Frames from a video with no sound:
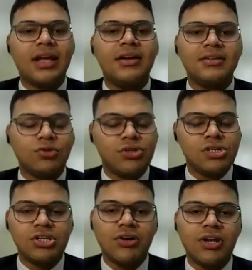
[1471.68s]
second,
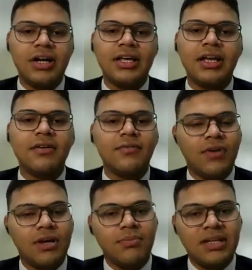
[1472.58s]
social security,
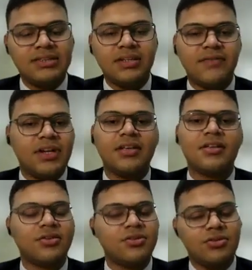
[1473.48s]
and workplace
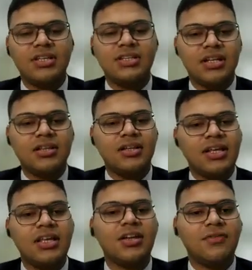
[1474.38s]
safety. So these are
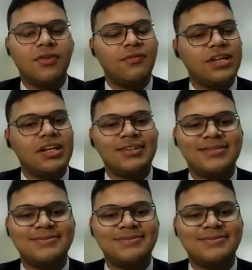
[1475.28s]
the three key reforms.